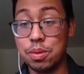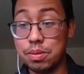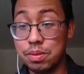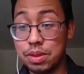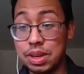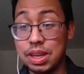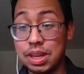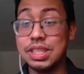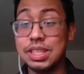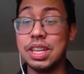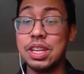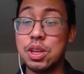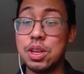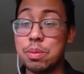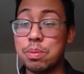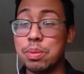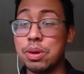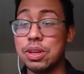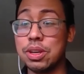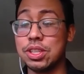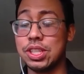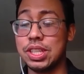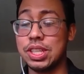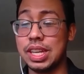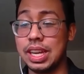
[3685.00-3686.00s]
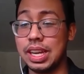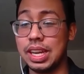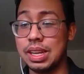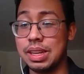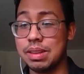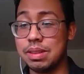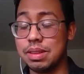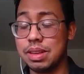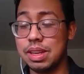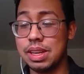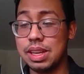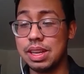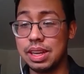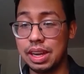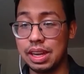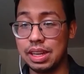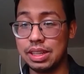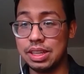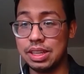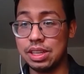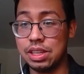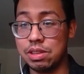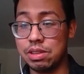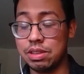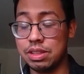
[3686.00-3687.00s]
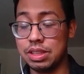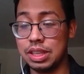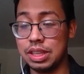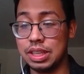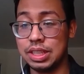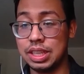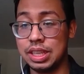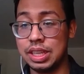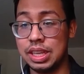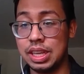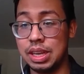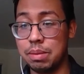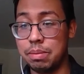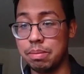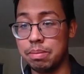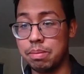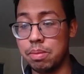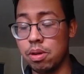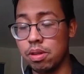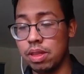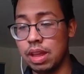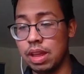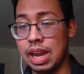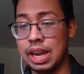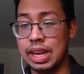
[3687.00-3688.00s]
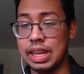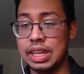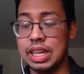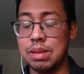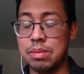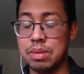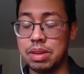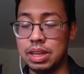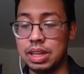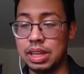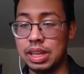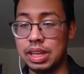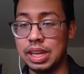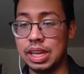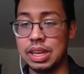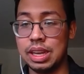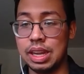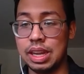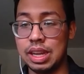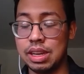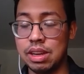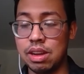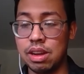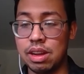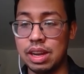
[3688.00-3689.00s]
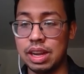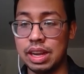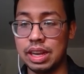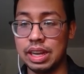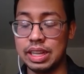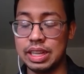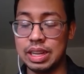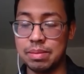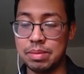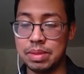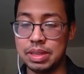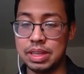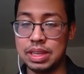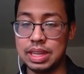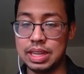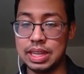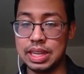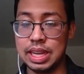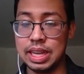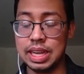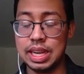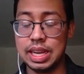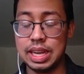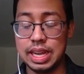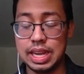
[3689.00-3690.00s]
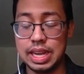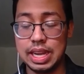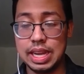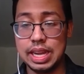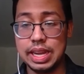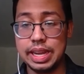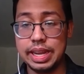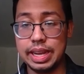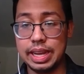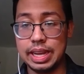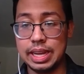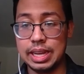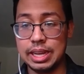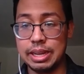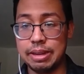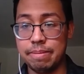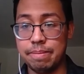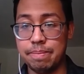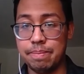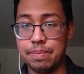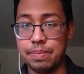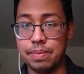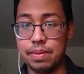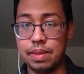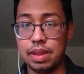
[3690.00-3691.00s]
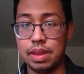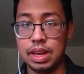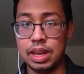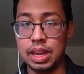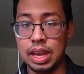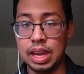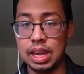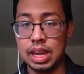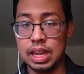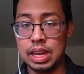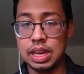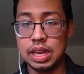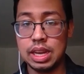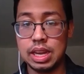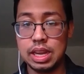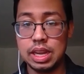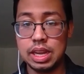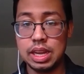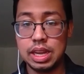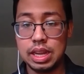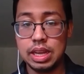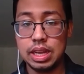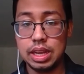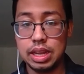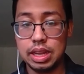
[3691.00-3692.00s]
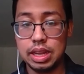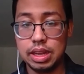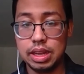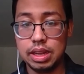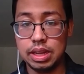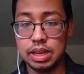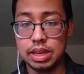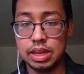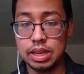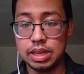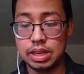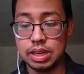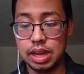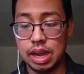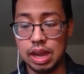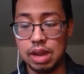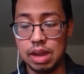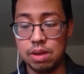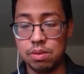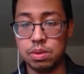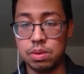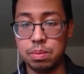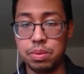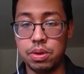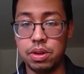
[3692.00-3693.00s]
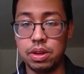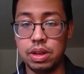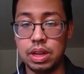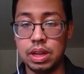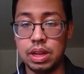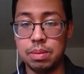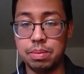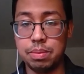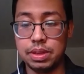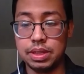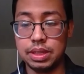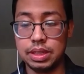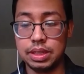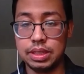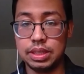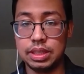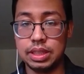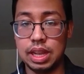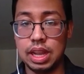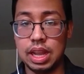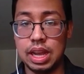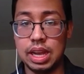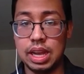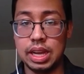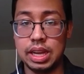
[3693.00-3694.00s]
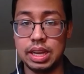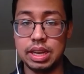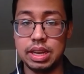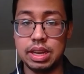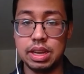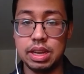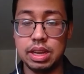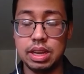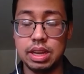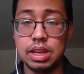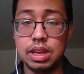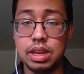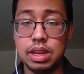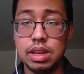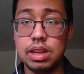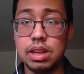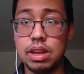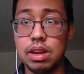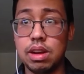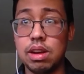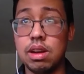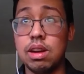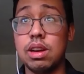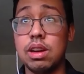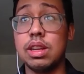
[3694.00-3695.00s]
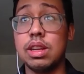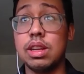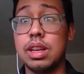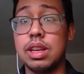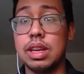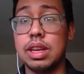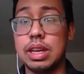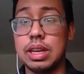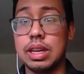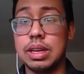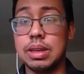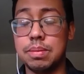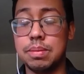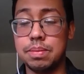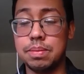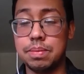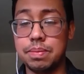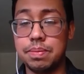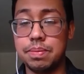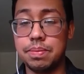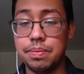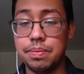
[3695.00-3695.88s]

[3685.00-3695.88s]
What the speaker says: continue pushing and continue succeeding both academically and non-academically. Again, I will pull up a slide on